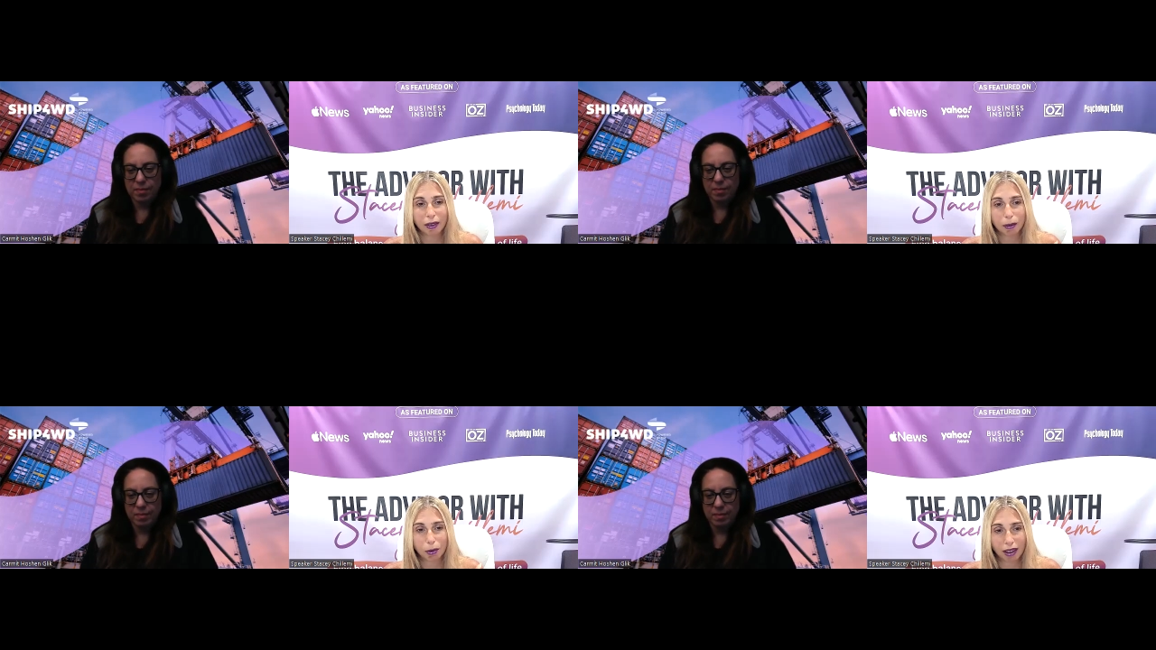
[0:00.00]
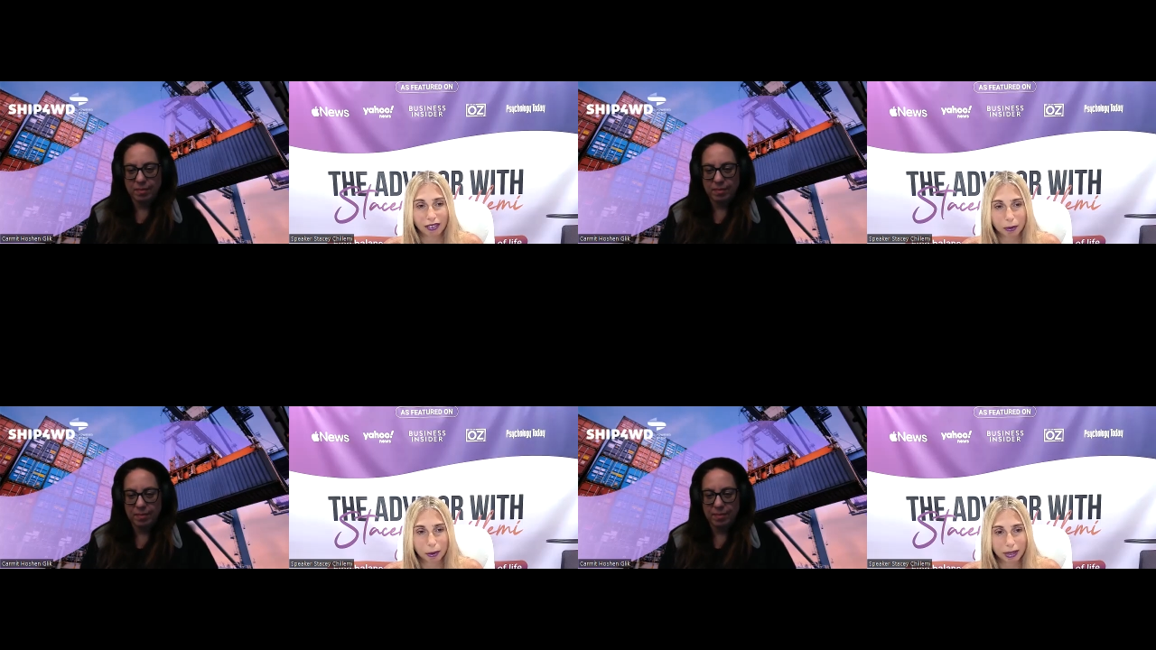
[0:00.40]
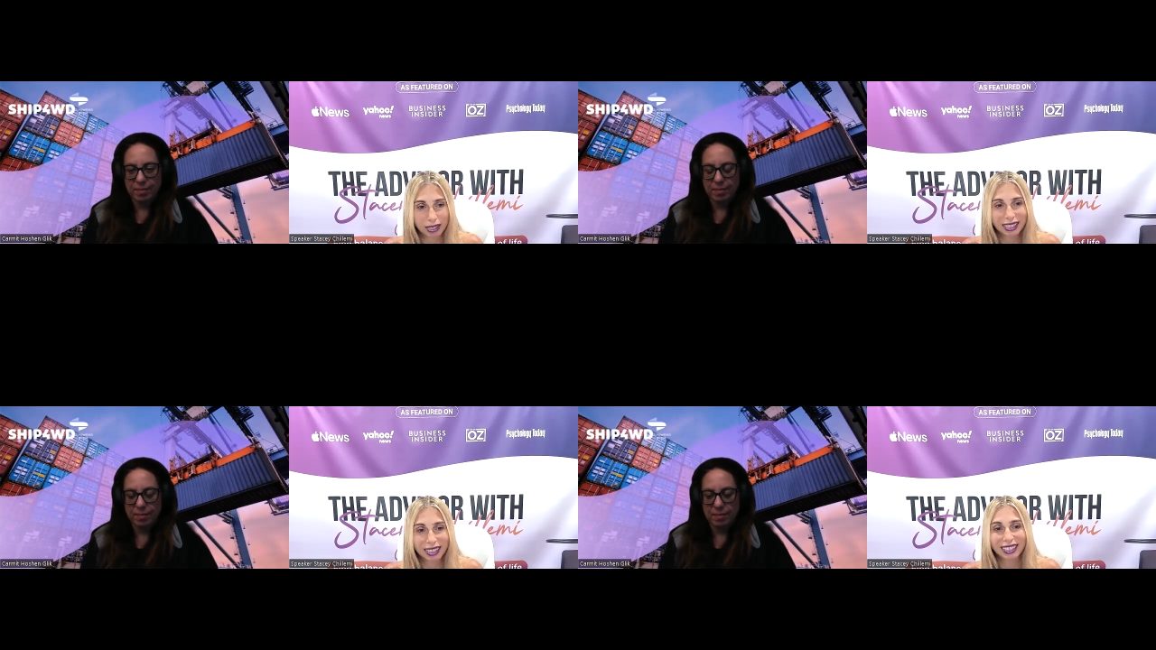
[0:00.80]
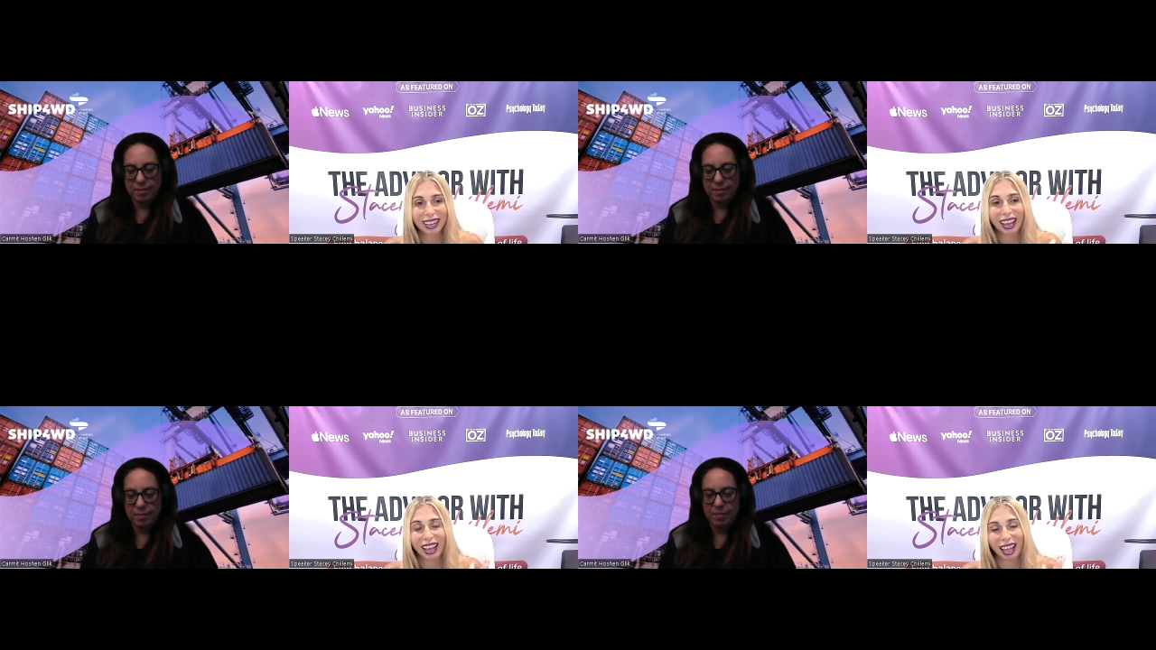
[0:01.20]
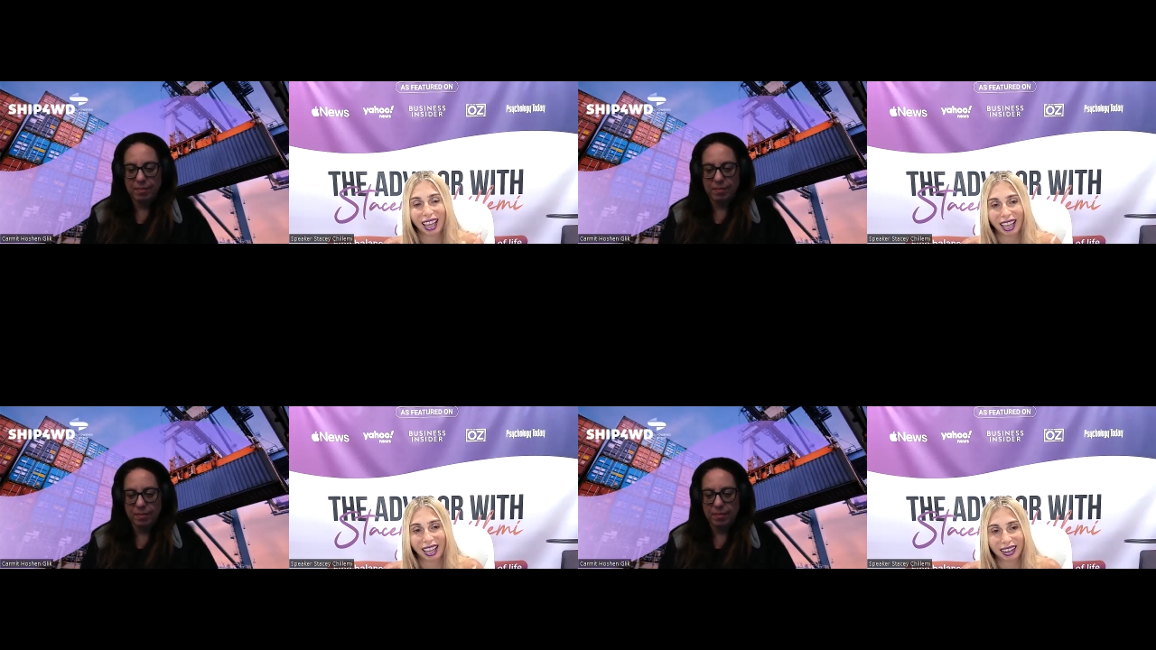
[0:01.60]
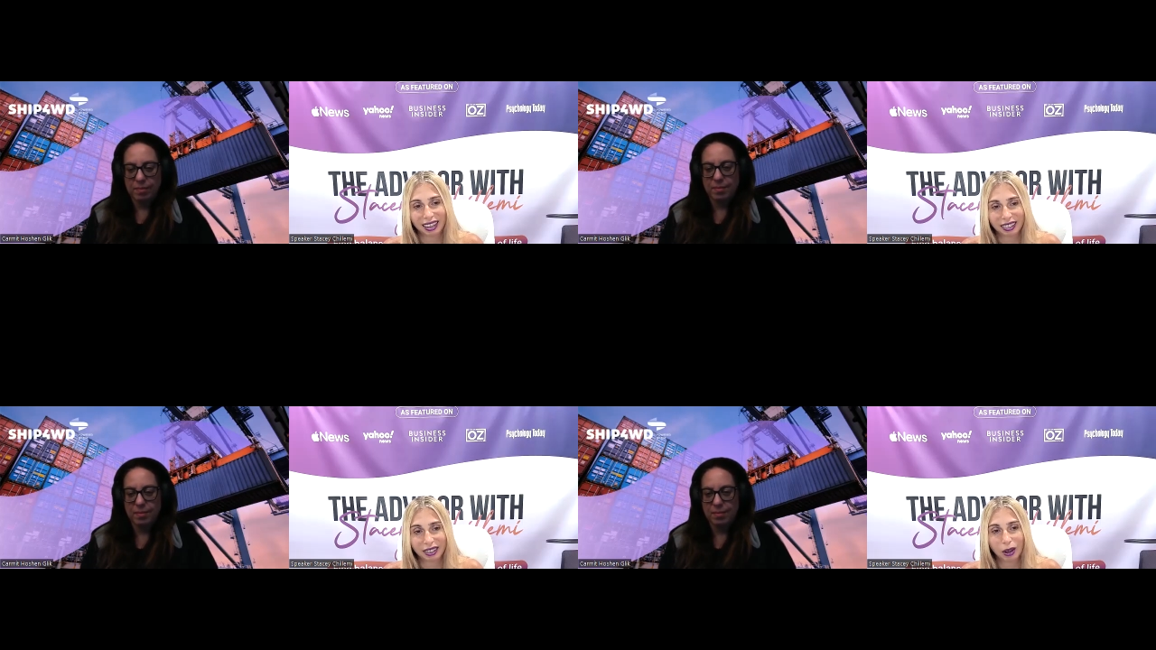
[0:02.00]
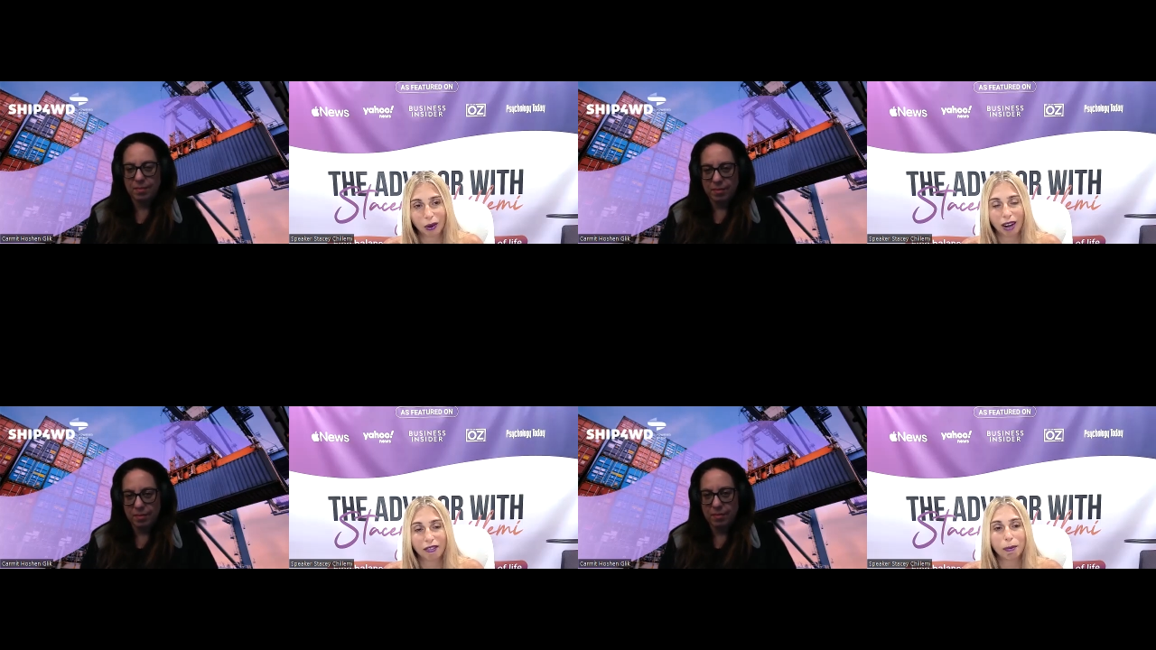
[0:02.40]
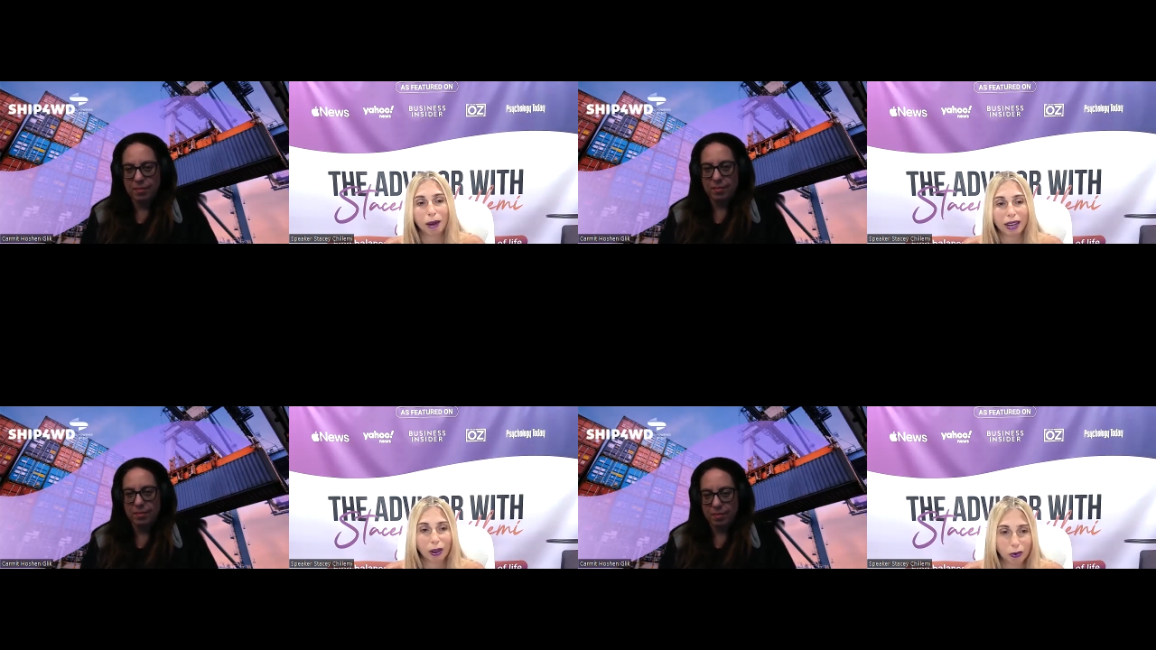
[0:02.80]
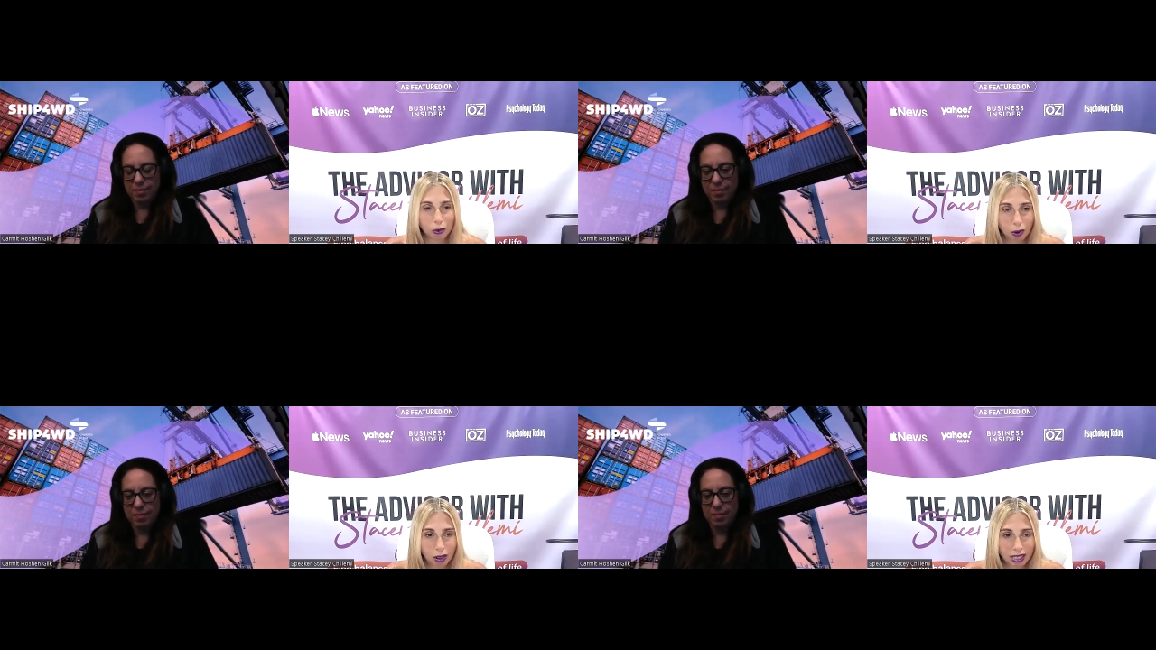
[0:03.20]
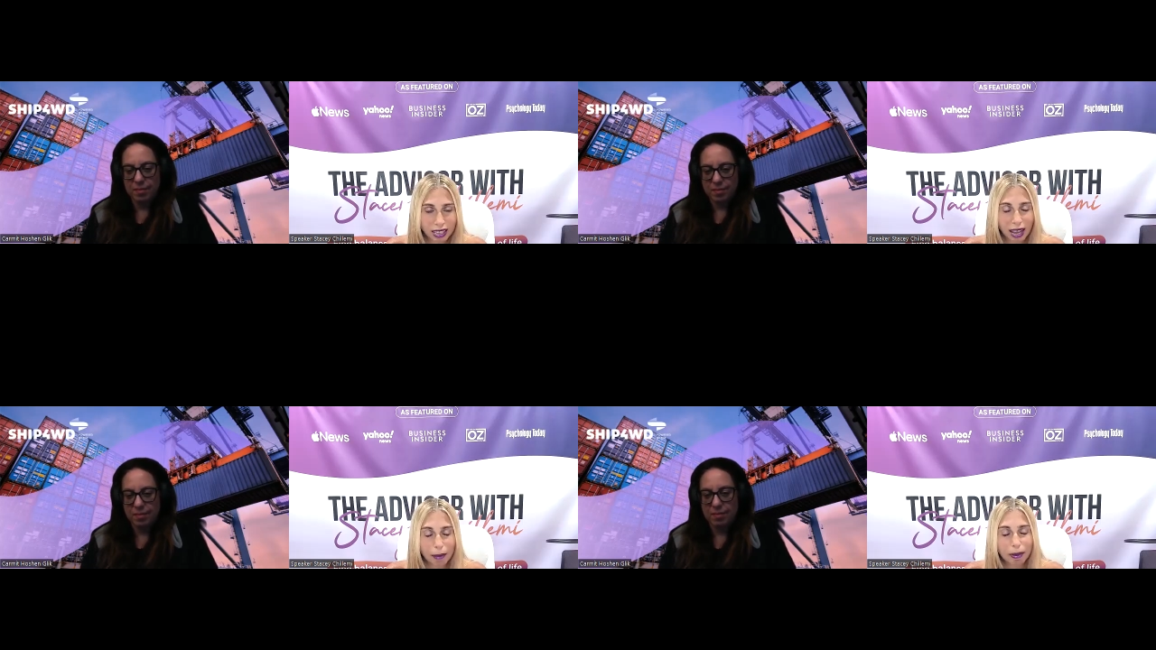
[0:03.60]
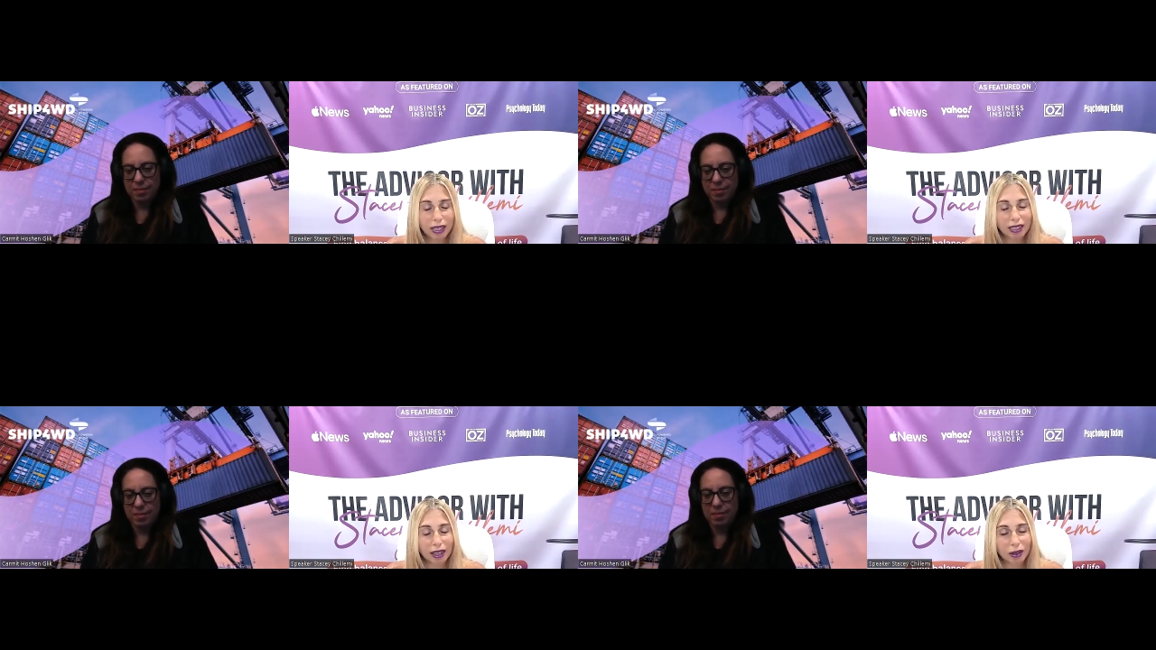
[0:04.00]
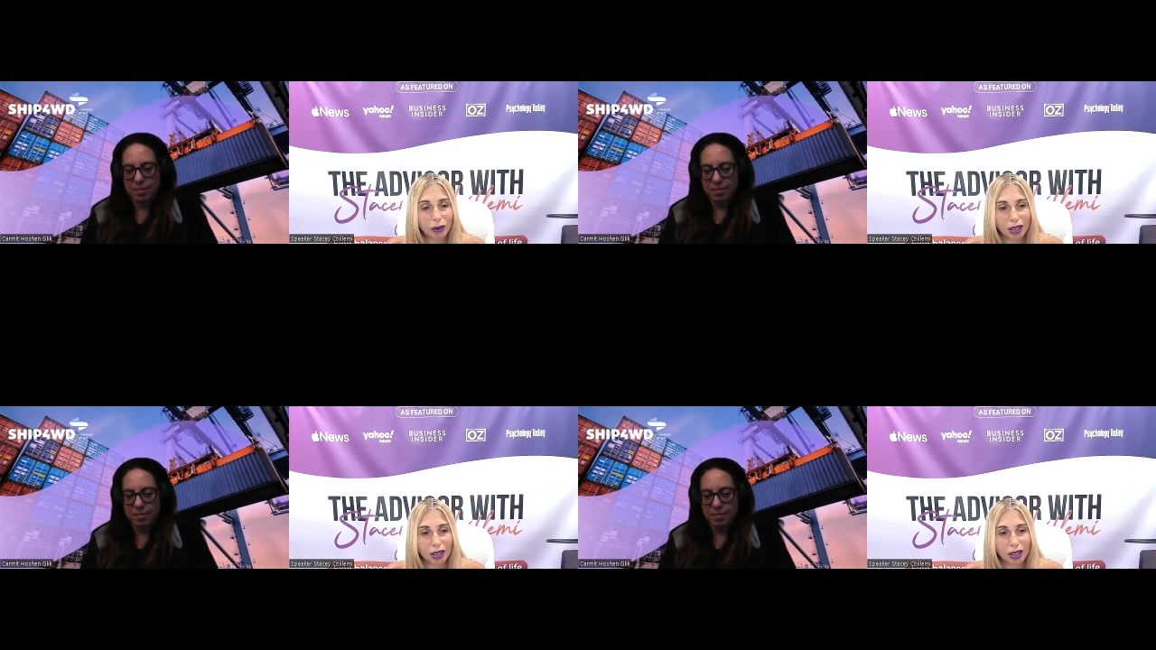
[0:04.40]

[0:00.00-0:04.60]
Speaker 1: you have a profitable business, and, you know, everybody overall is happy.